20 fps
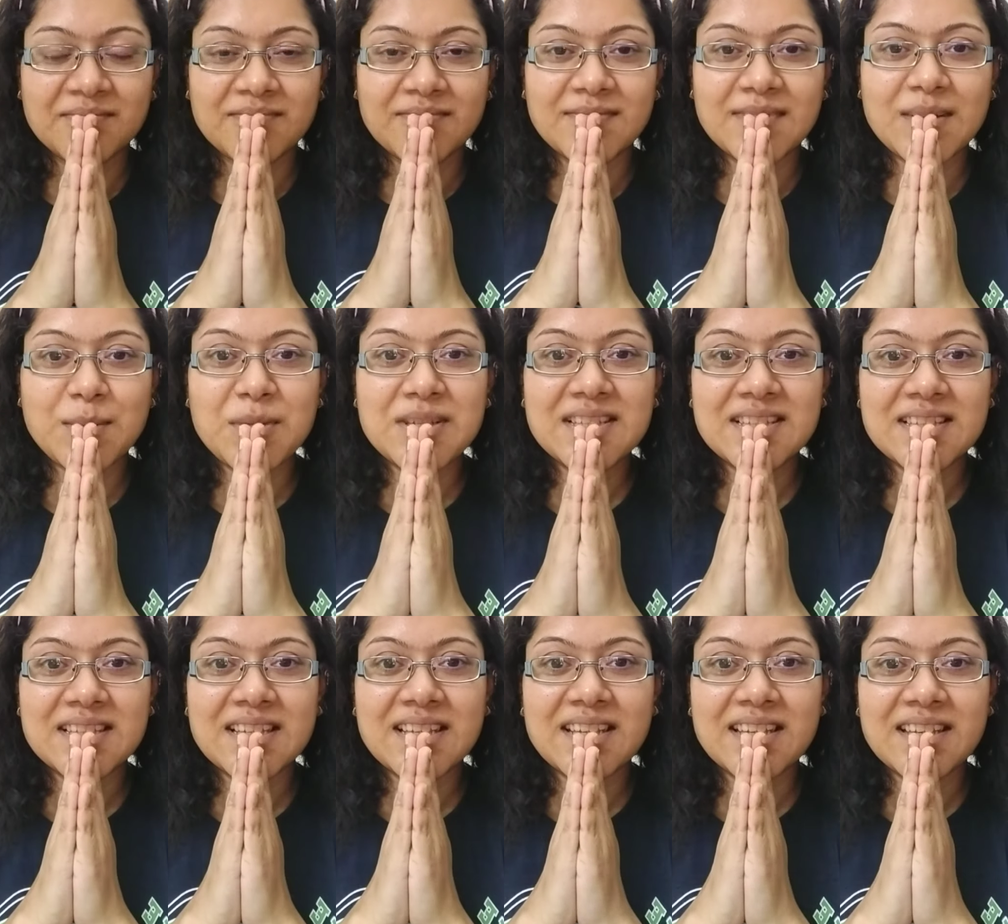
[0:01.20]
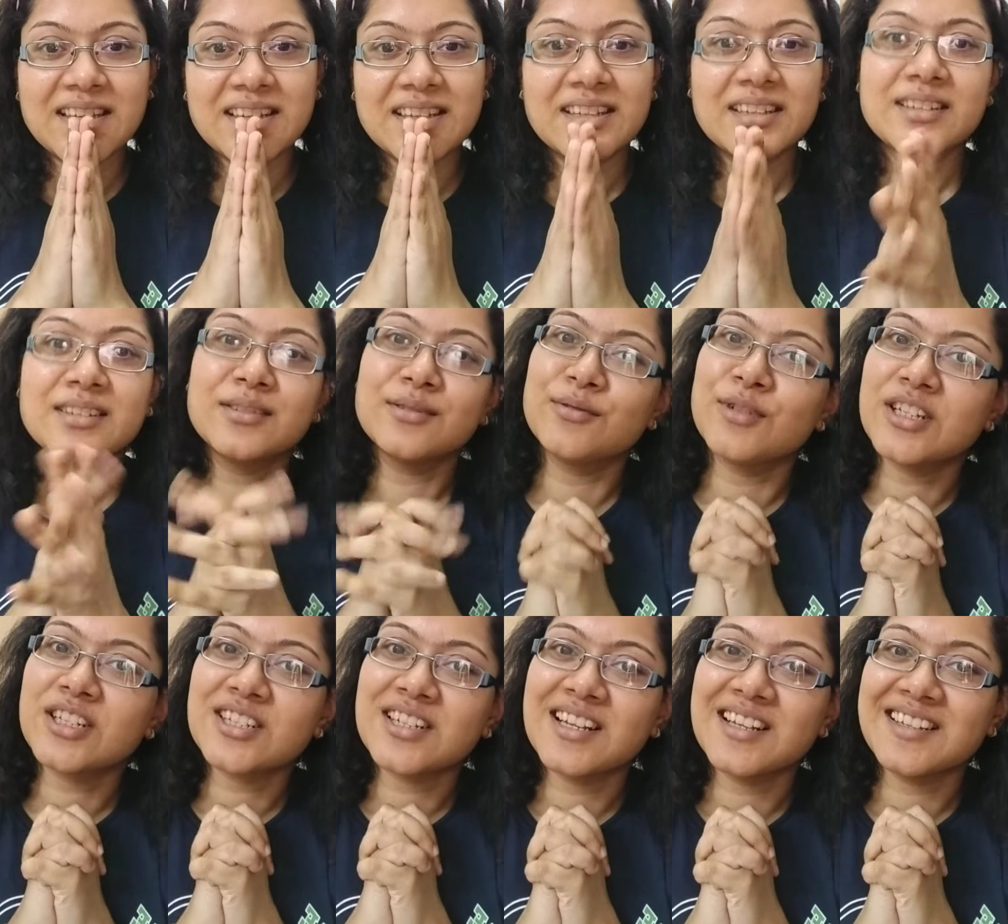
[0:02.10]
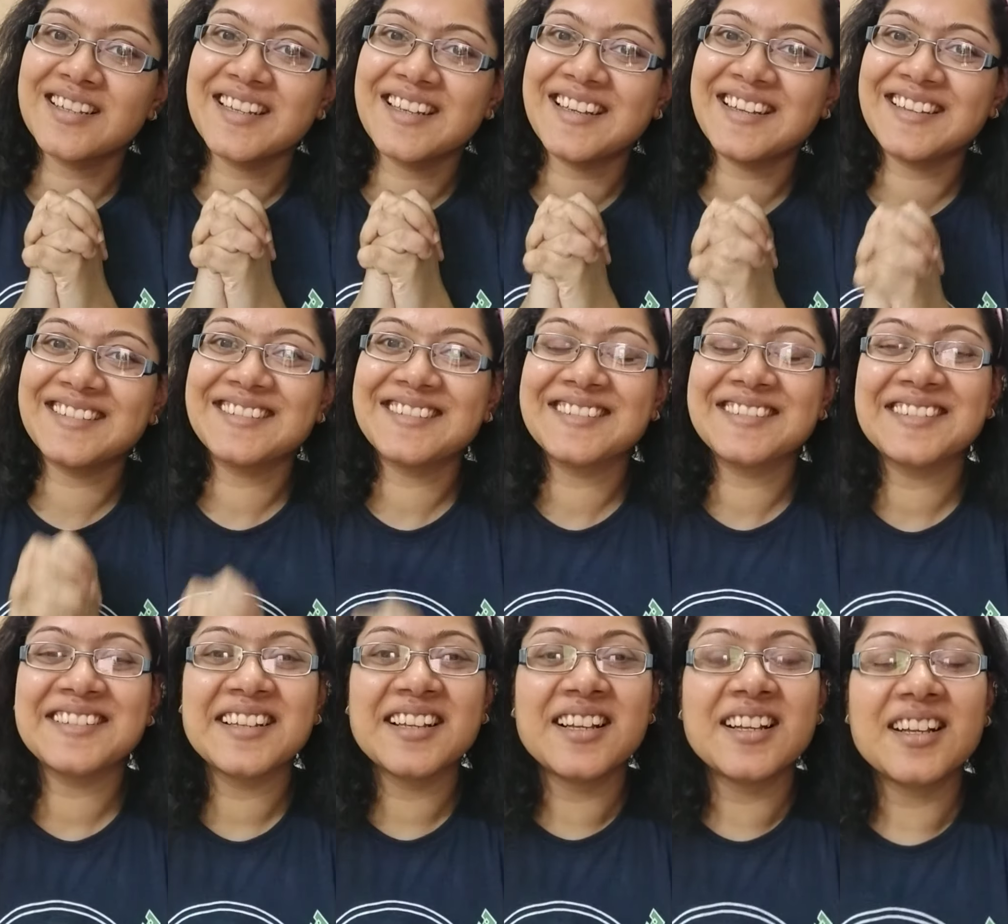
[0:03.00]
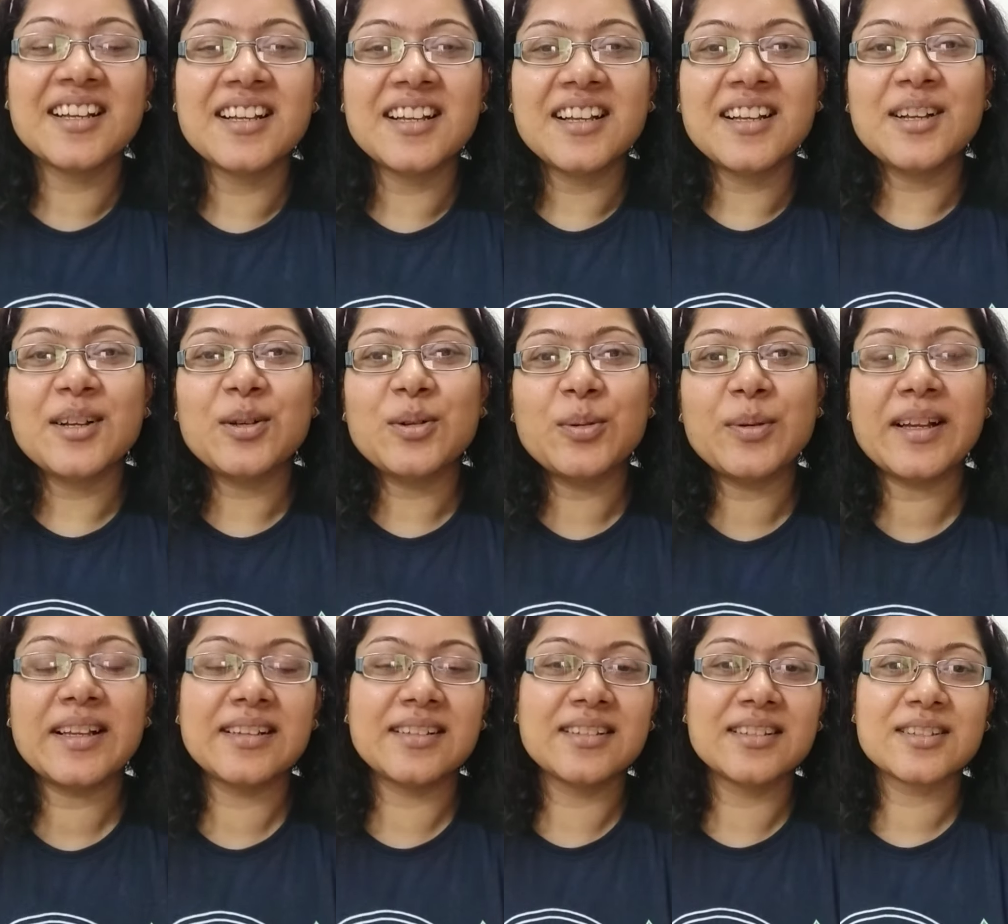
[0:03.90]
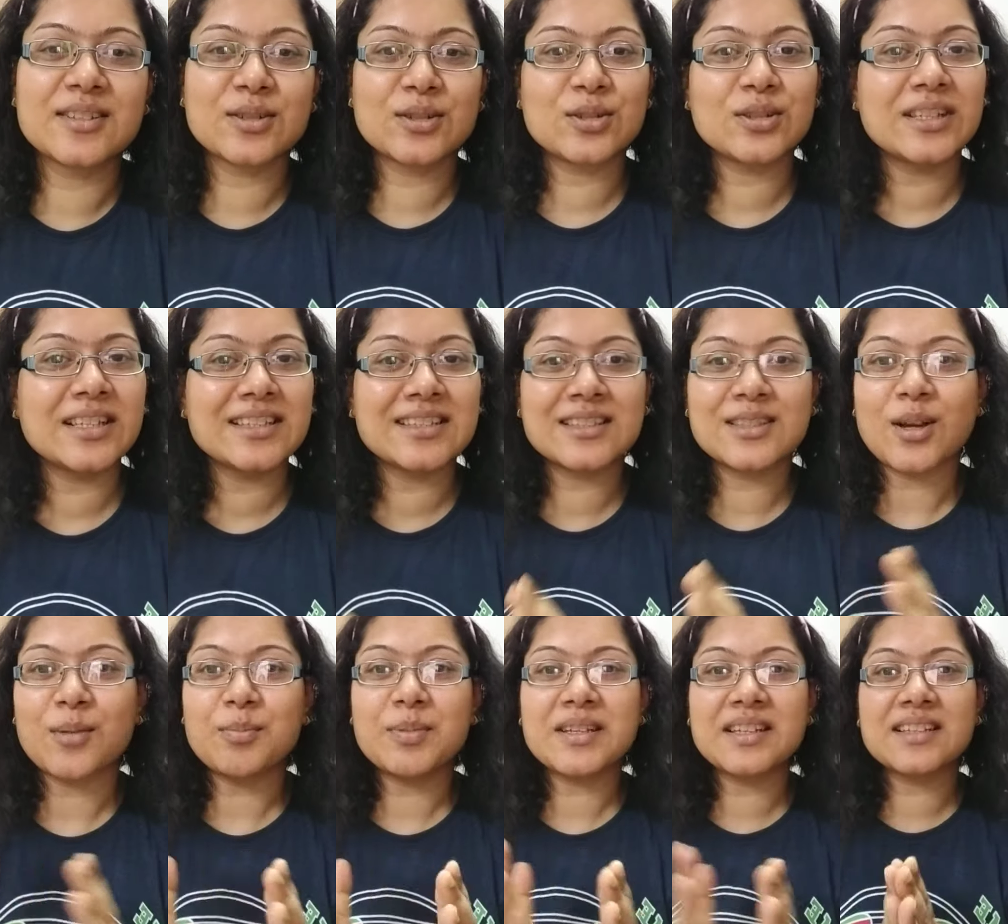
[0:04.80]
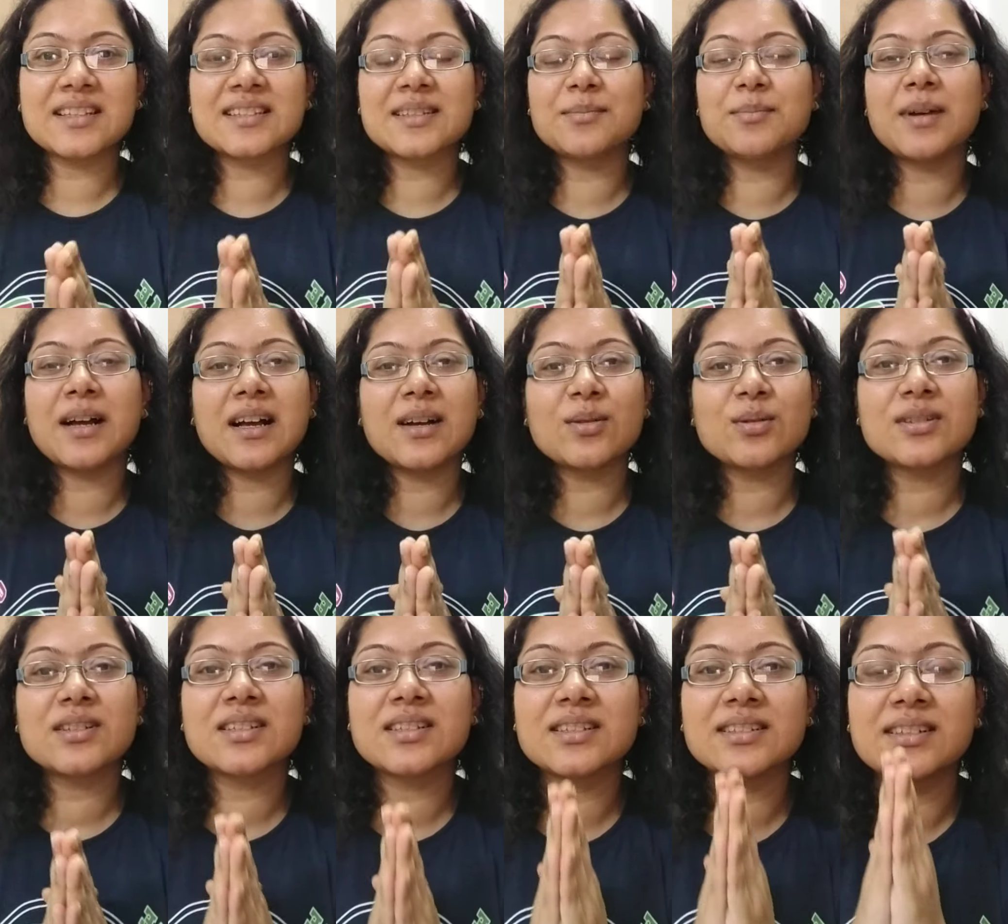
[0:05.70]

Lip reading: Namaste, Vasha again. Well, so today's topic is about